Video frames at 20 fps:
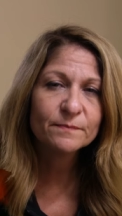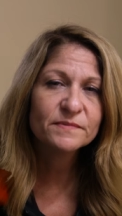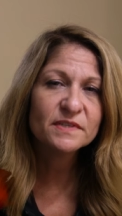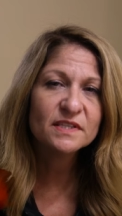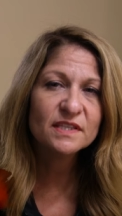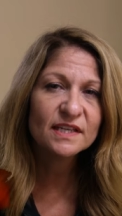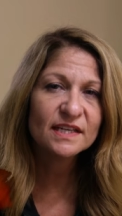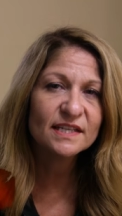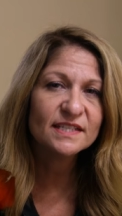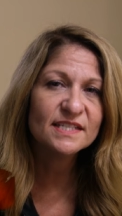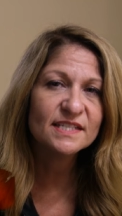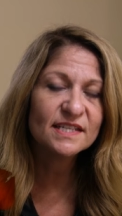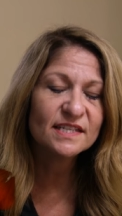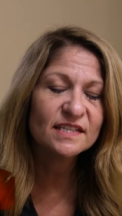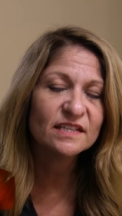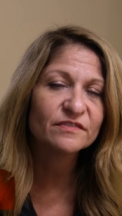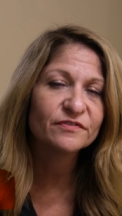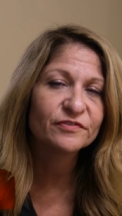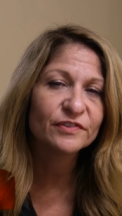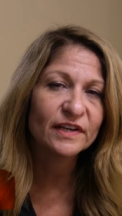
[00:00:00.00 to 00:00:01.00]
up to the idea
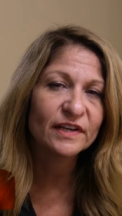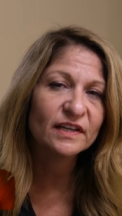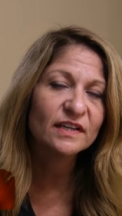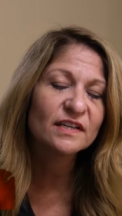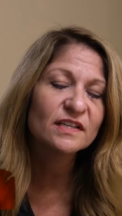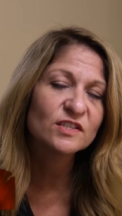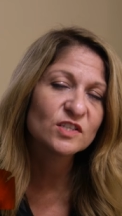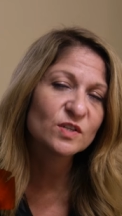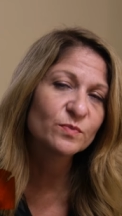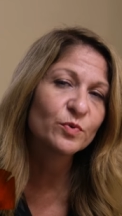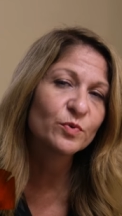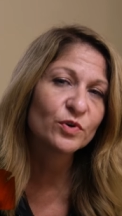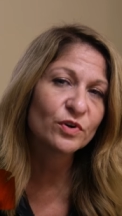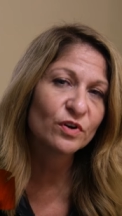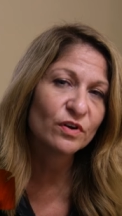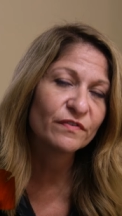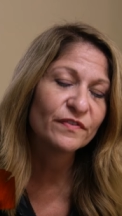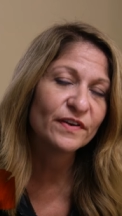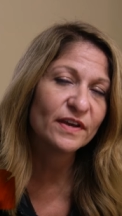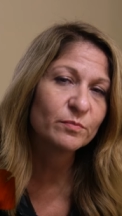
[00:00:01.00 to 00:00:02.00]
that Frank can support
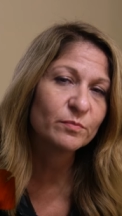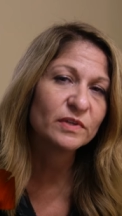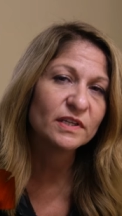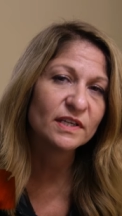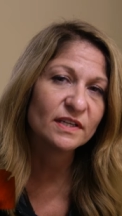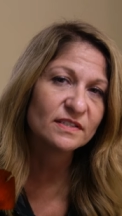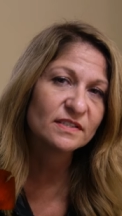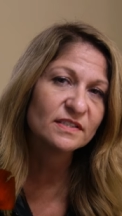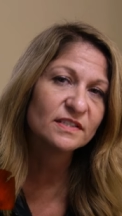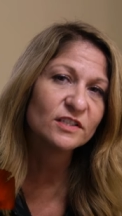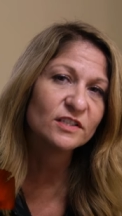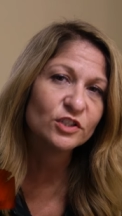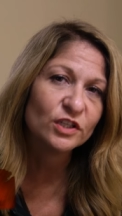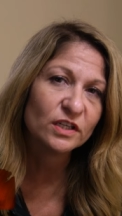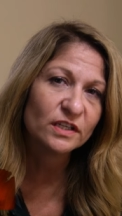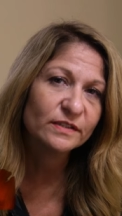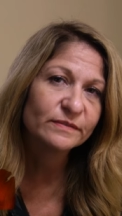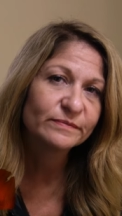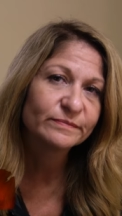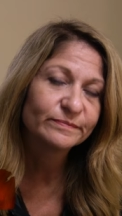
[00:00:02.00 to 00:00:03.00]
our family as a
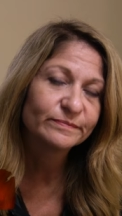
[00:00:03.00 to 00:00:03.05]
DJ.